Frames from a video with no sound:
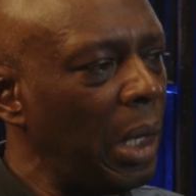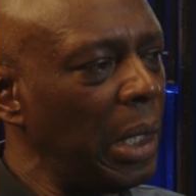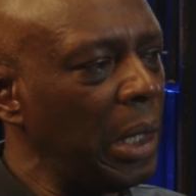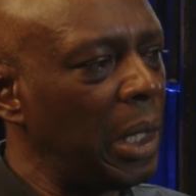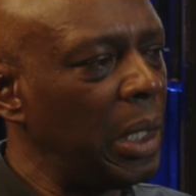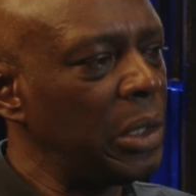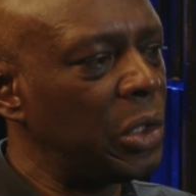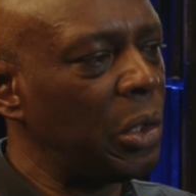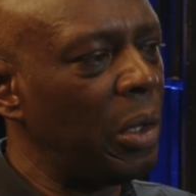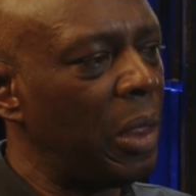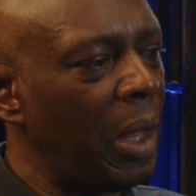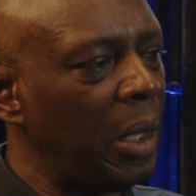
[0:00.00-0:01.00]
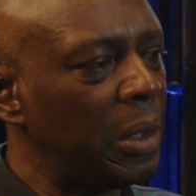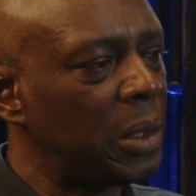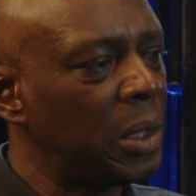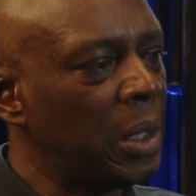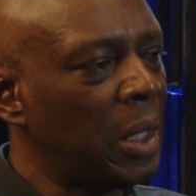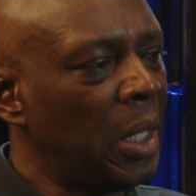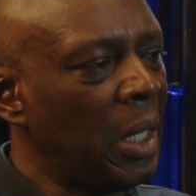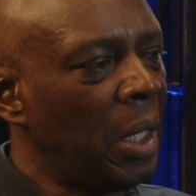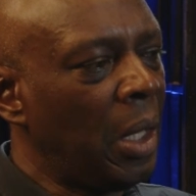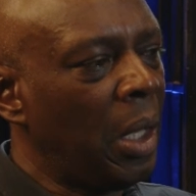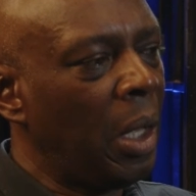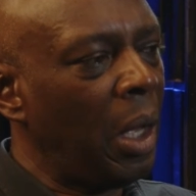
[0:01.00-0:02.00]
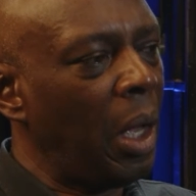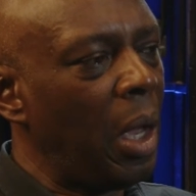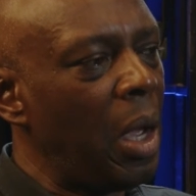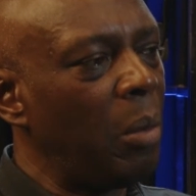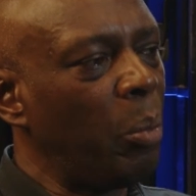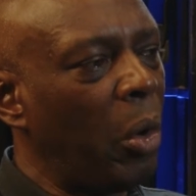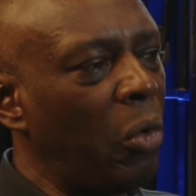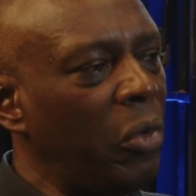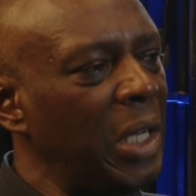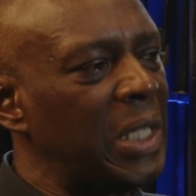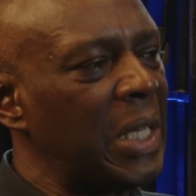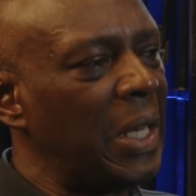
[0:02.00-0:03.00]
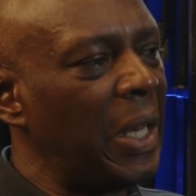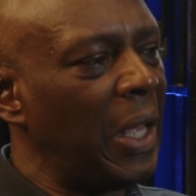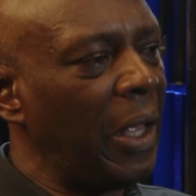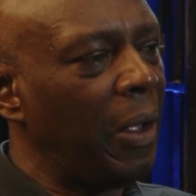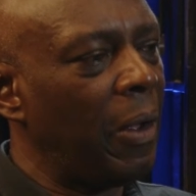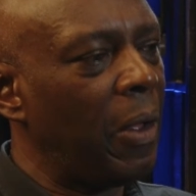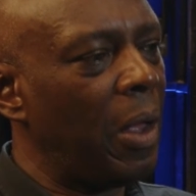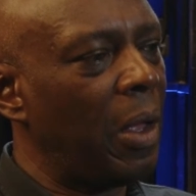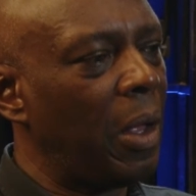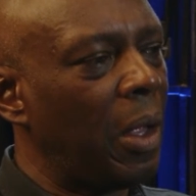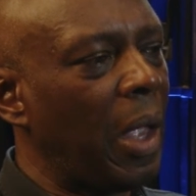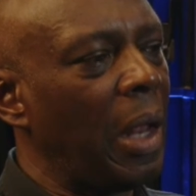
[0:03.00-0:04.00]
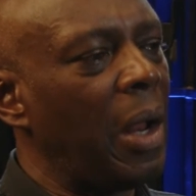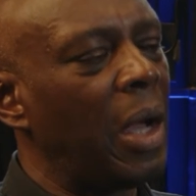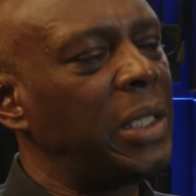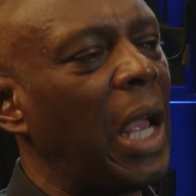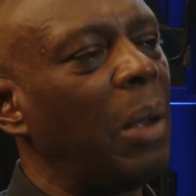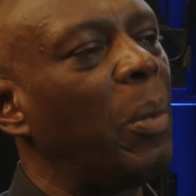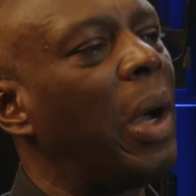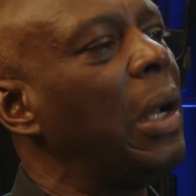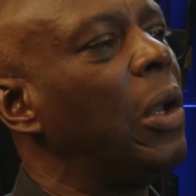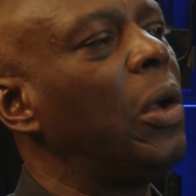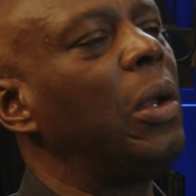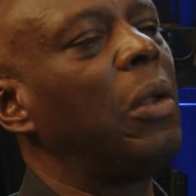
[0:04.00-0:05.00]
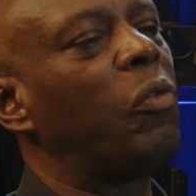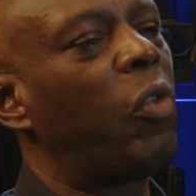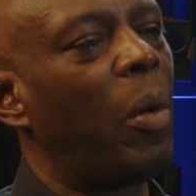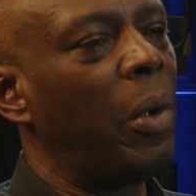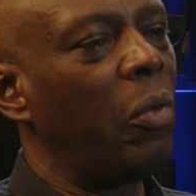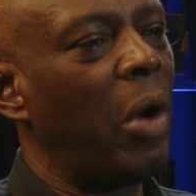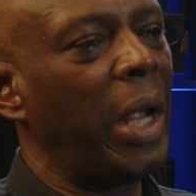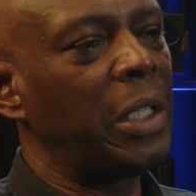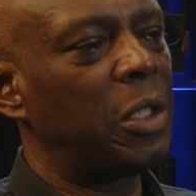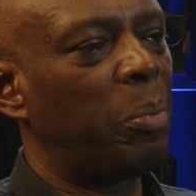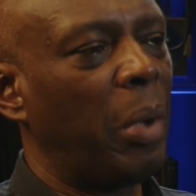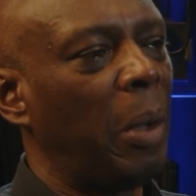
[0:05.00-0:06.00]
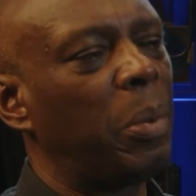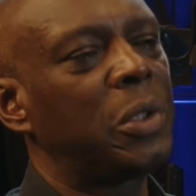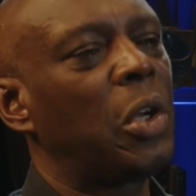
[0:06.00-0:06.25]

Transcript: I enjoy that. And more recently, again, I take my learning from a range of people.